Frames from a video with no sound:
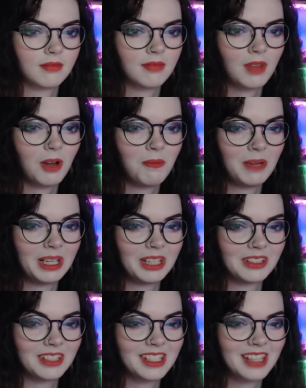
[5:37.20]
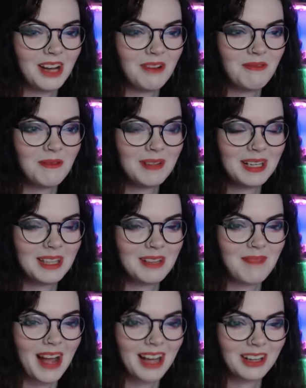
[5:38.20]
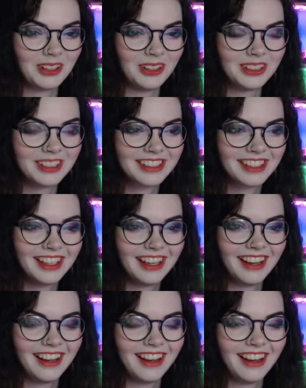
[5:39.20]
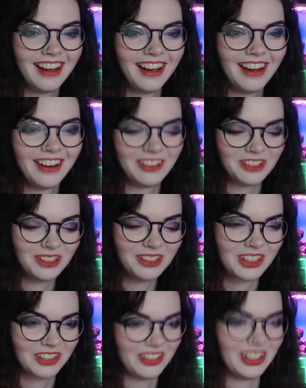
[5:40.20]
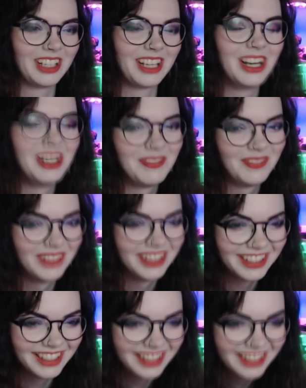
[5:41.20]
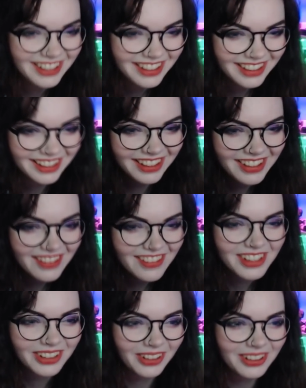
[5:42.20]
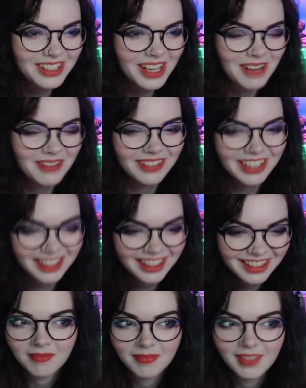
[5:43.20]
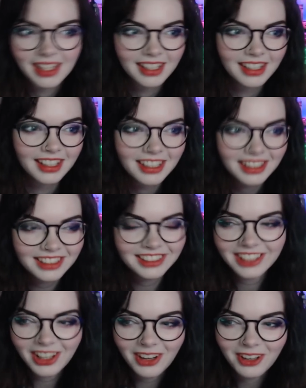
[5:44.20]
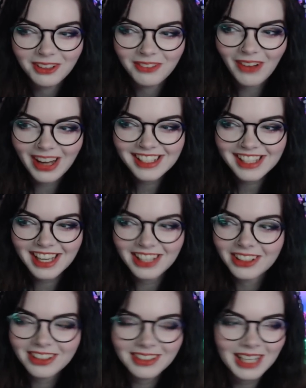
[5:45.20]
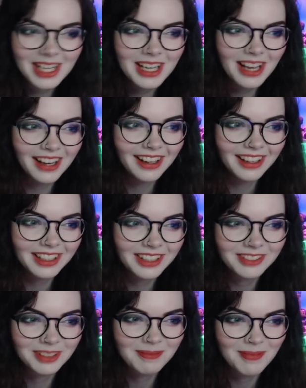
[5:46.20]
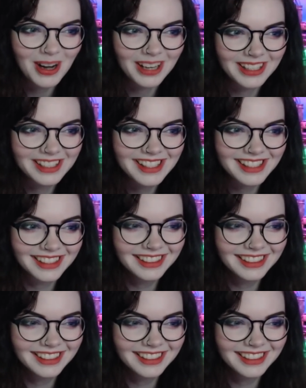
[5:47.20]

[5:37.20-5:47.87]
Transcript: Oh my goodness, that woman in the background. Hold the fuck up. Hold up. Y'all, why does that look like Governor Price?